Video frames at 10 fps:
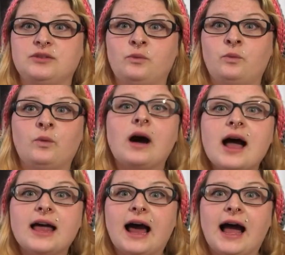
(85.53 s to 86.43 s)

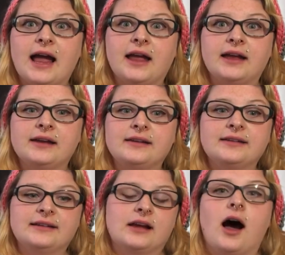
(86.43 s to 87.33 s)
what I
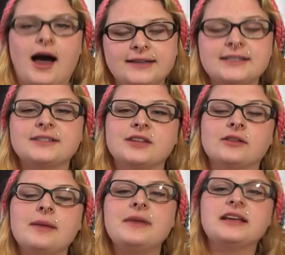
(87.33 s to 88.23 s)
got.
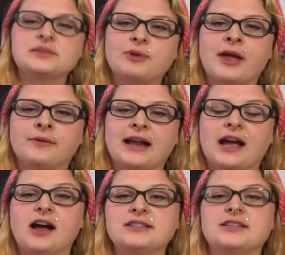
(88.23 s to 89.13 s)
So let me explain what I
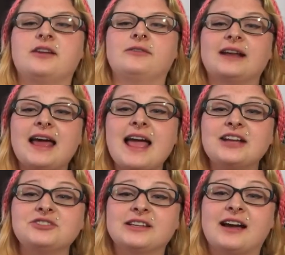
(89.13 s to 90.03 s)
got. So what I
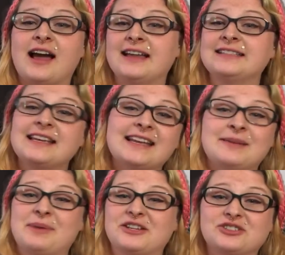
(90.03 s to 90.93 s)
actually got, I didn't take
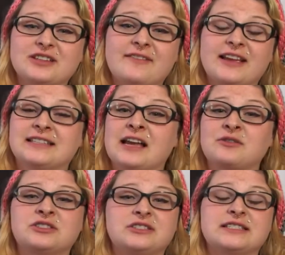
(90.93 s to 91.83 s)
any pictures of it because I
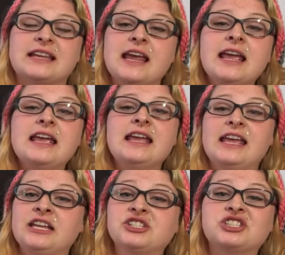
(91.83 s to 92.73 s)
was just
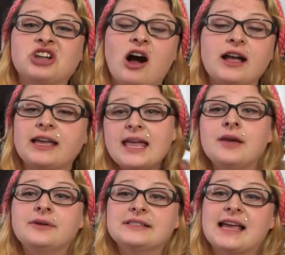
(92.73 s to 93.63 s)
in shock.
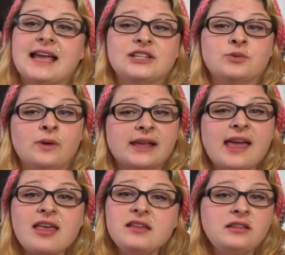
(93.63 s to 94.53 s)
It was a
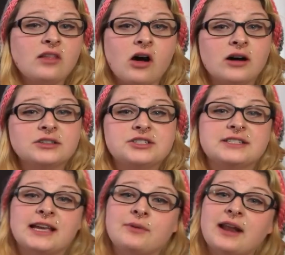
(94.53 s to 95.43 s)
20-gallon long,
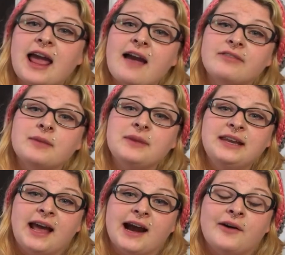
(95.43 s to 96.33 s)
just like what I have them
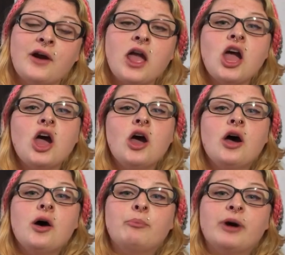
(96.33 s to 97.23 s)
in now,
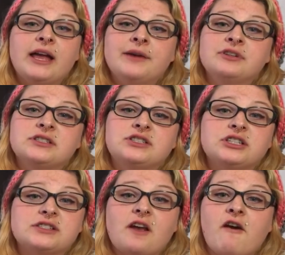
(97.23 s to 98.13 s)
but it was
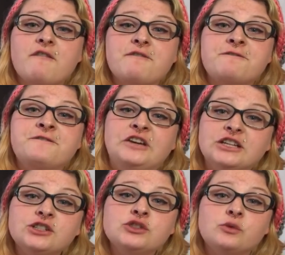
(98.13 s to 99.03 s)
just
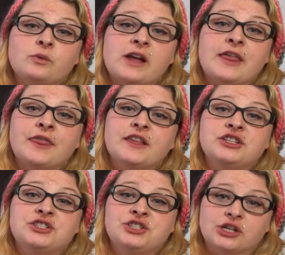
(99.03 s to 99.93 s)
filled with
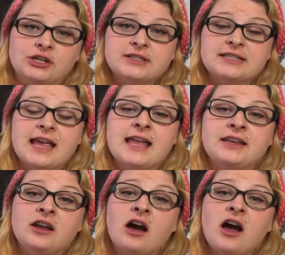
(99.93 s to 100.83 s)
dirt
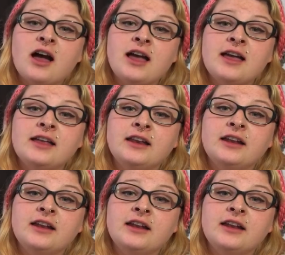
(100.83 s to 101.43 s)
and not